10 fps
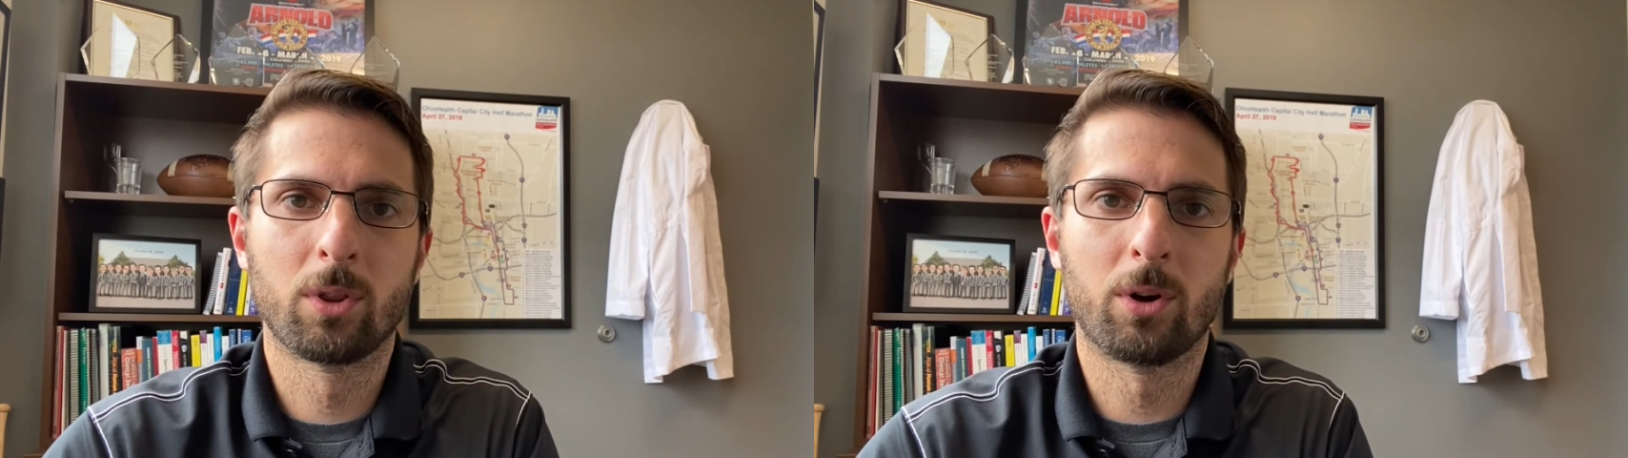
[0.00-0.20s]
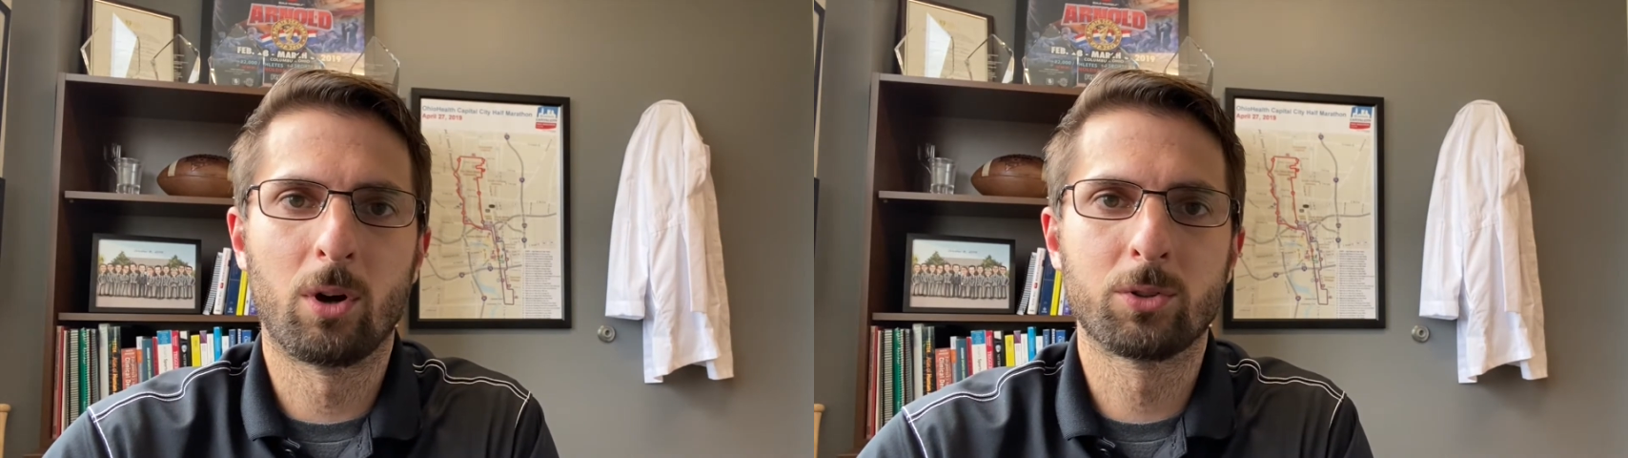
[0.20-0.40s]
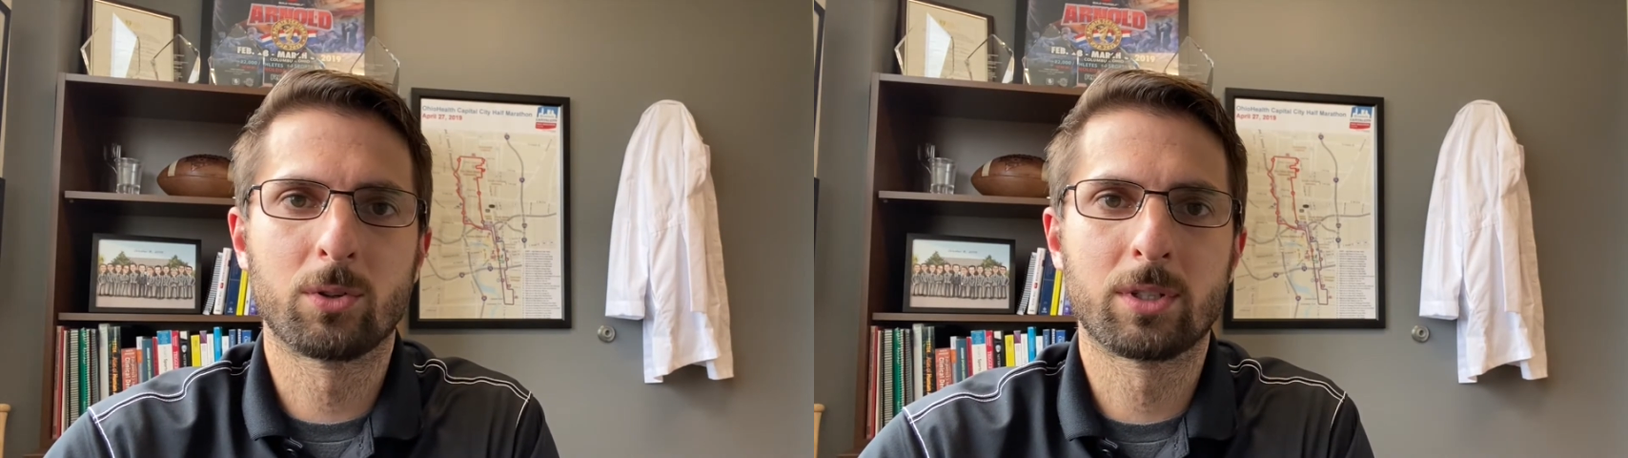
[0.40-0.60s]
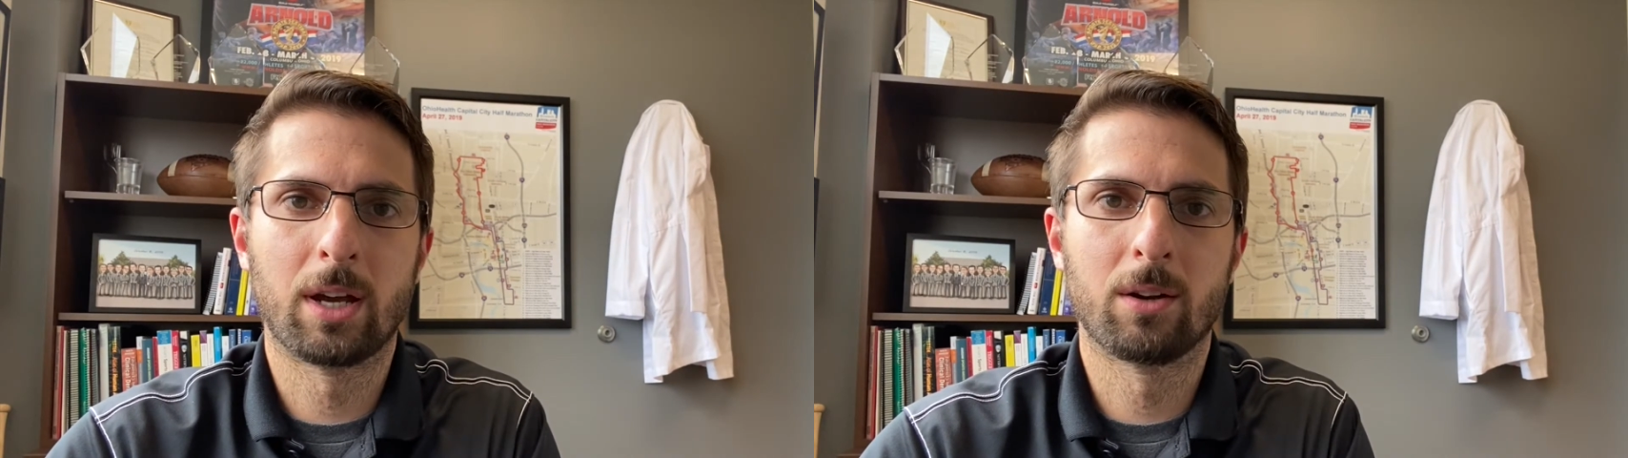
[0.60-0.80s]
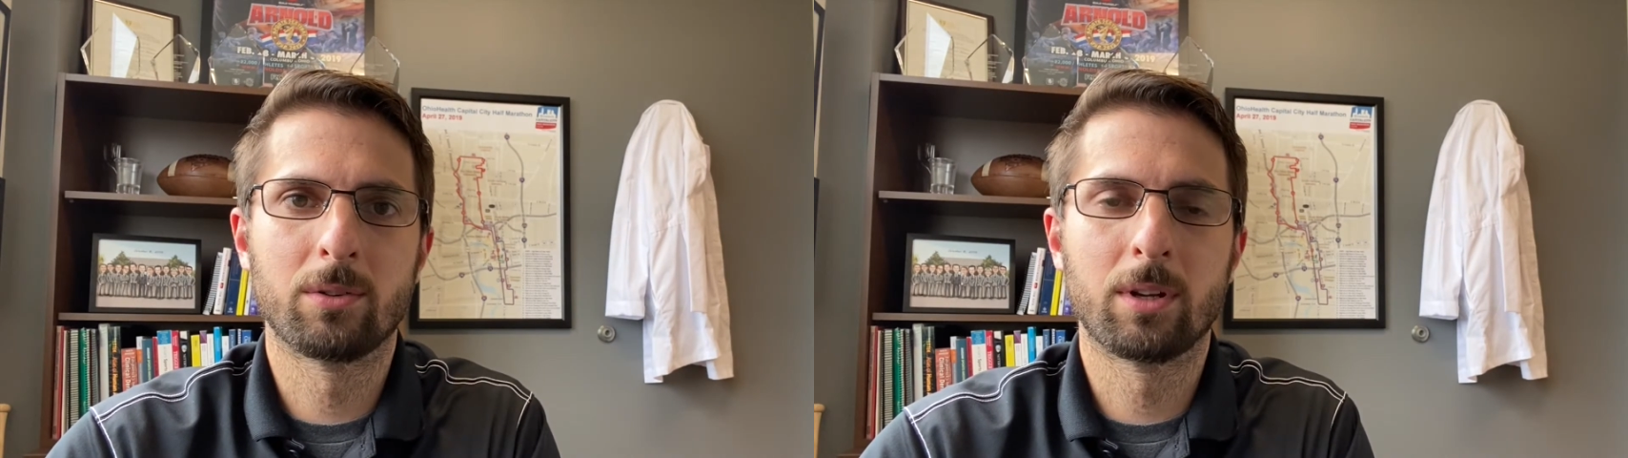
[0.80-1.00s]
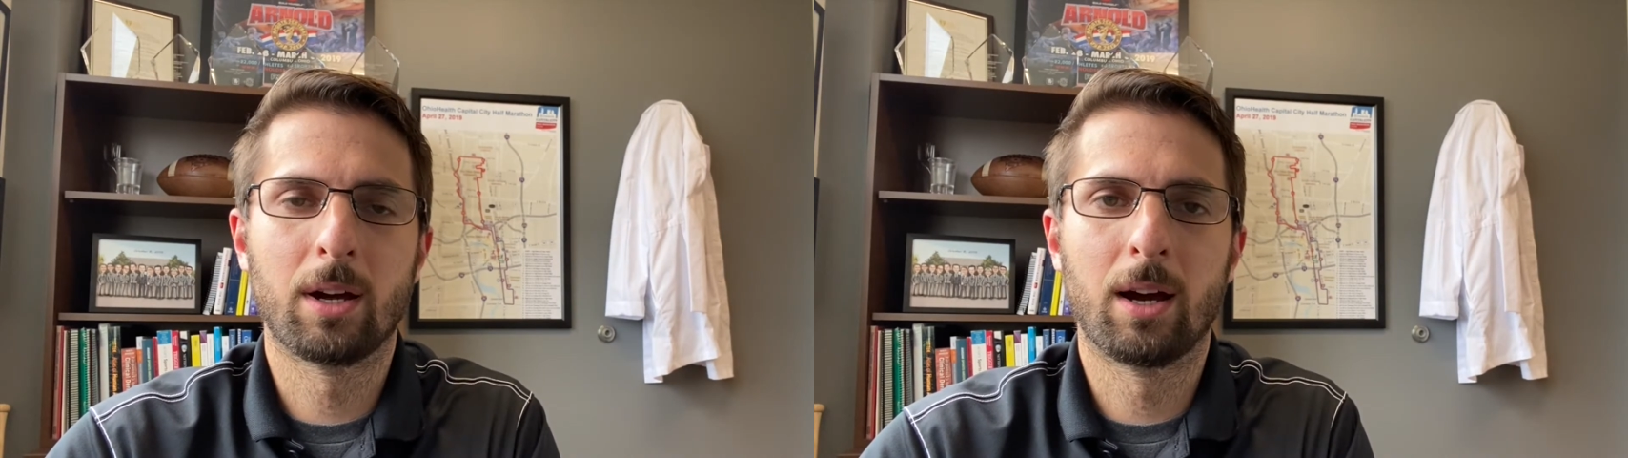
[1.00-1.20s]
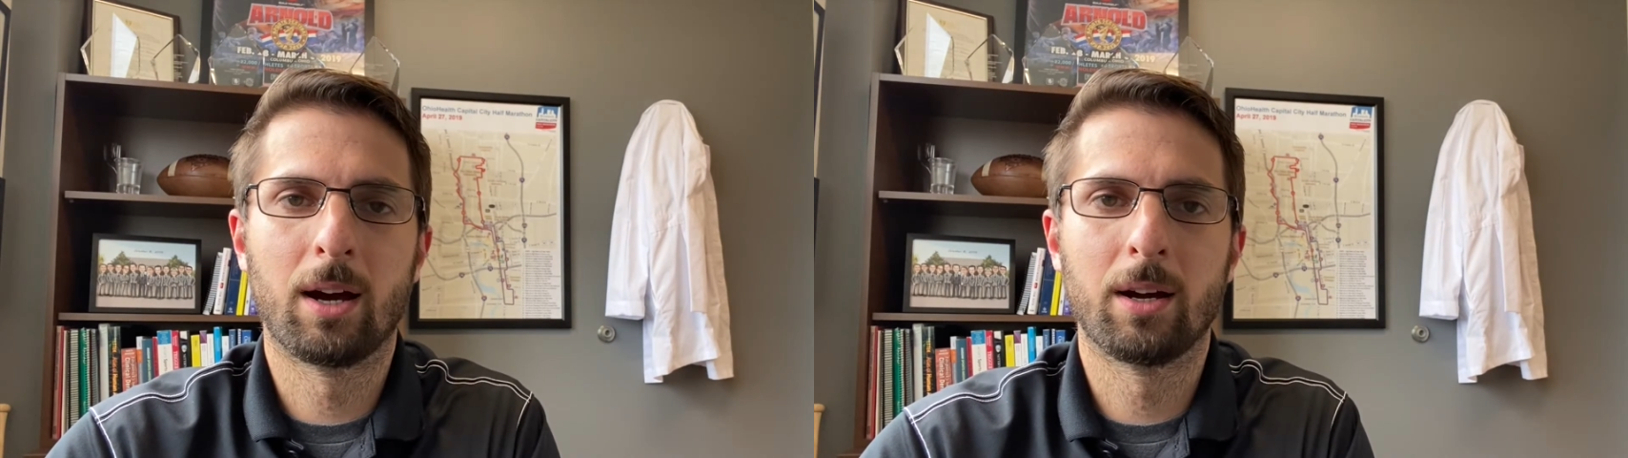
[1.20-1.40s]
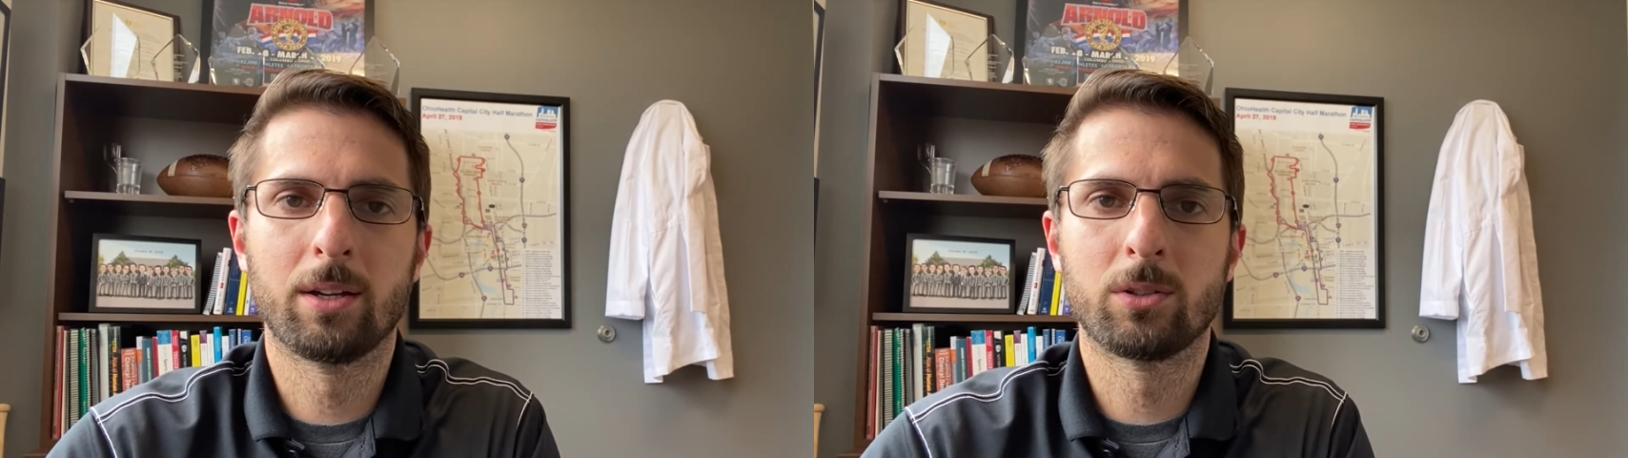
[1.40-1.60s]
ultrasound
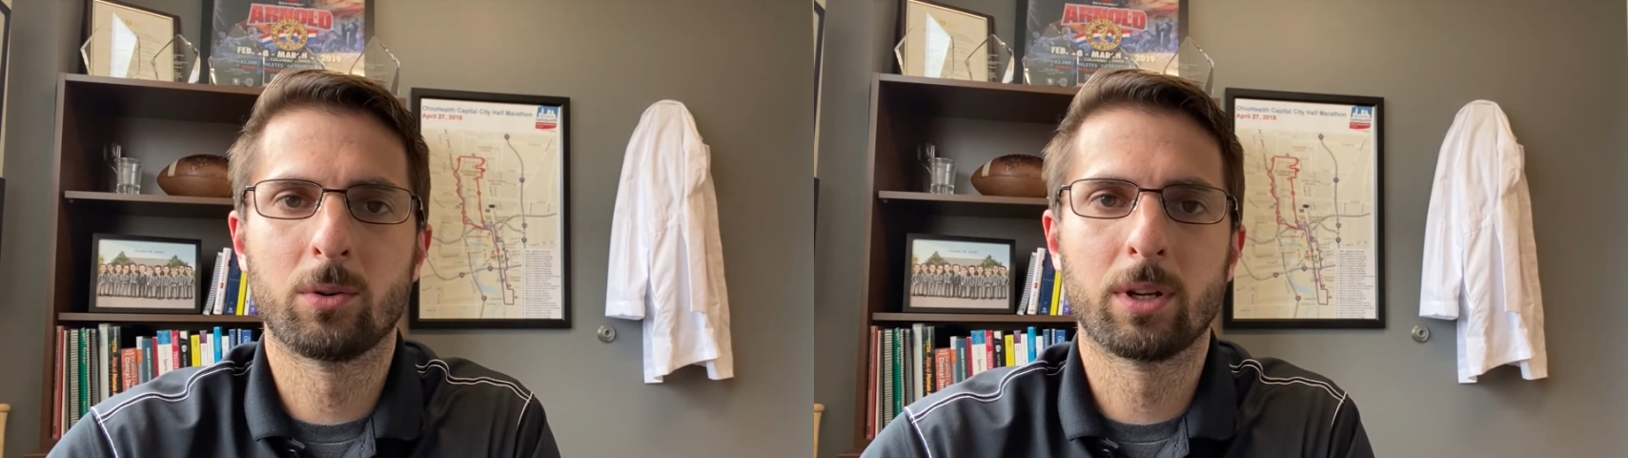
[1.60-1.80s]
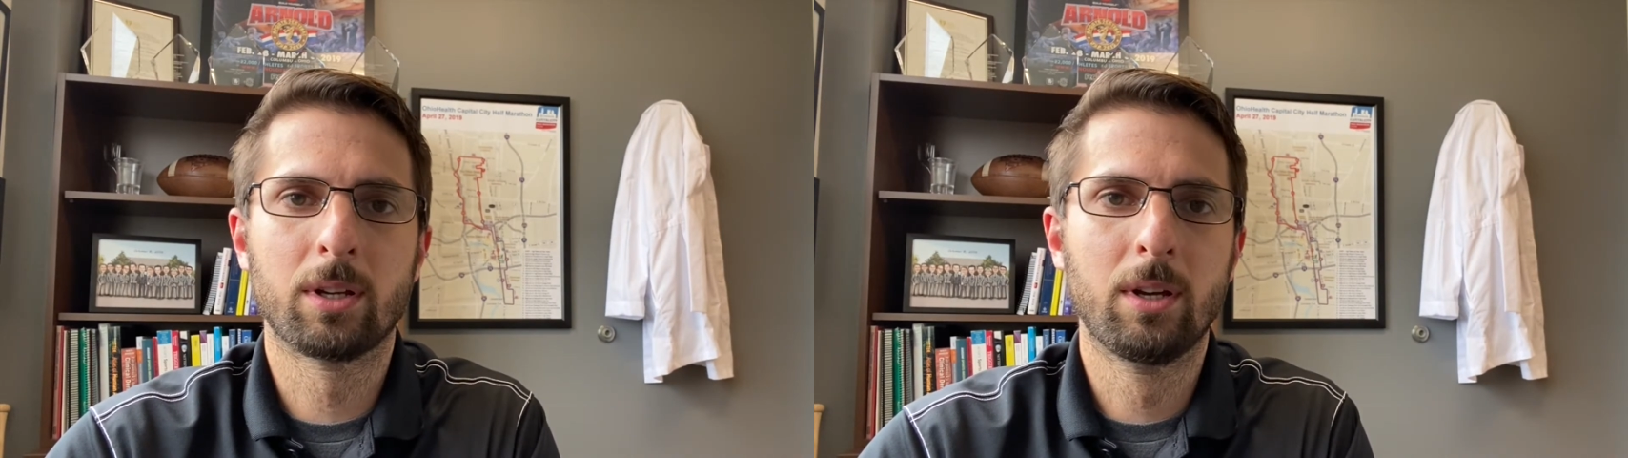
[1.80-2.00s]
and doing